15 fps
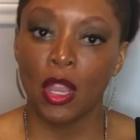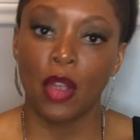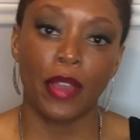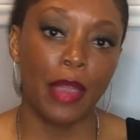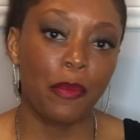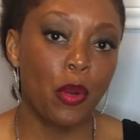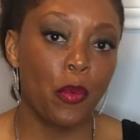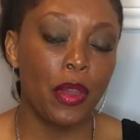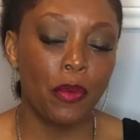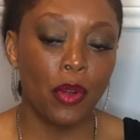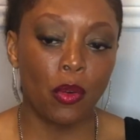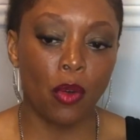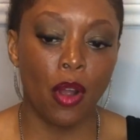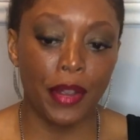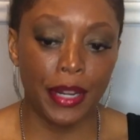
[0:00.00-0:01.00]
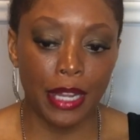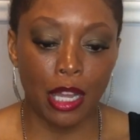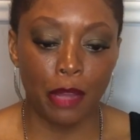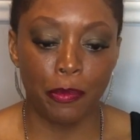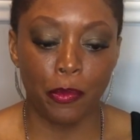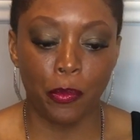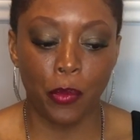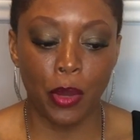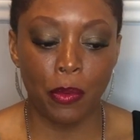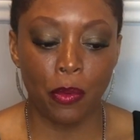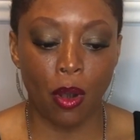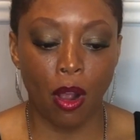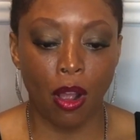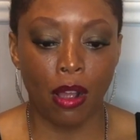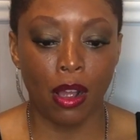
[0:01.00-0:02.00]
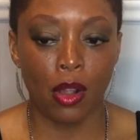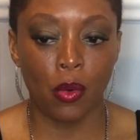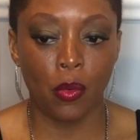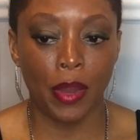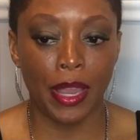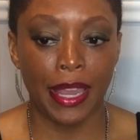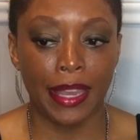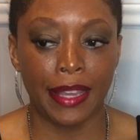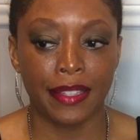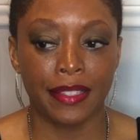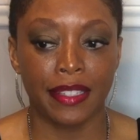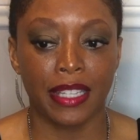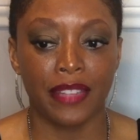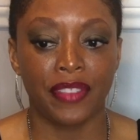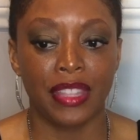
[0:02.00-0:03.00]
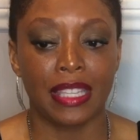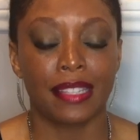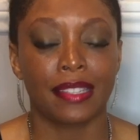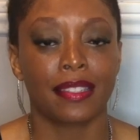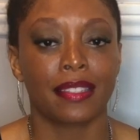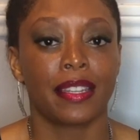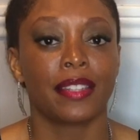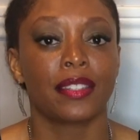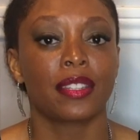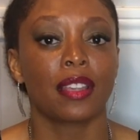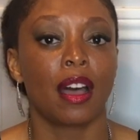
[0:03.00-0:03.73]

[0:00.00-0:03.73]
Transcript: Okay, when we were growing up, we were always given this sense